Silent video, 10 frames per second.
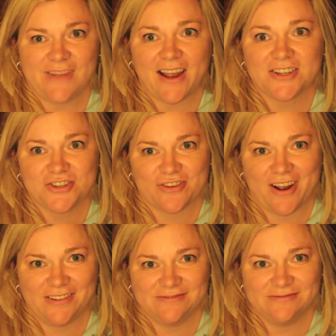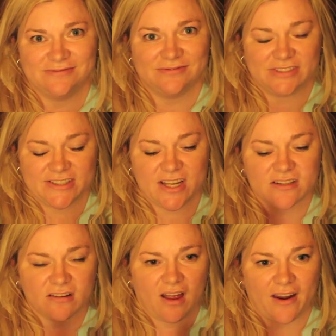extra. It
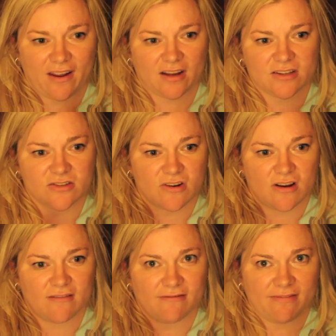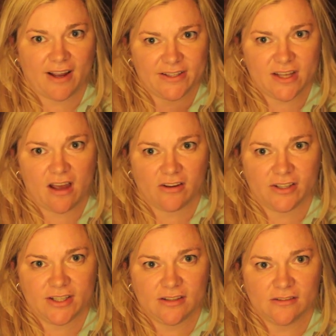takes a lot of extra
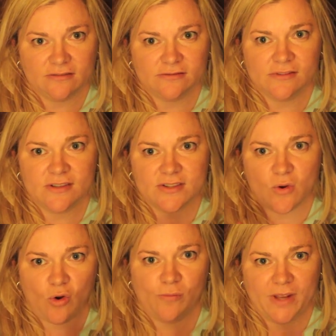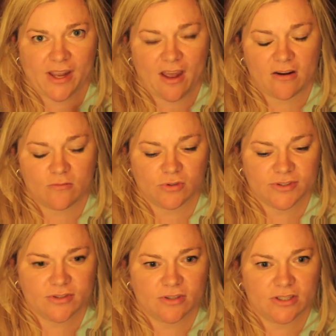vitality, so hold me accountable
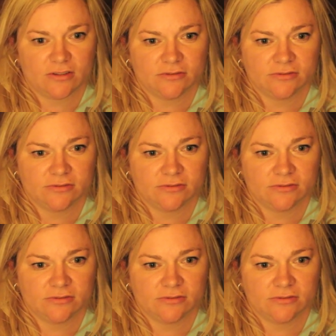to it.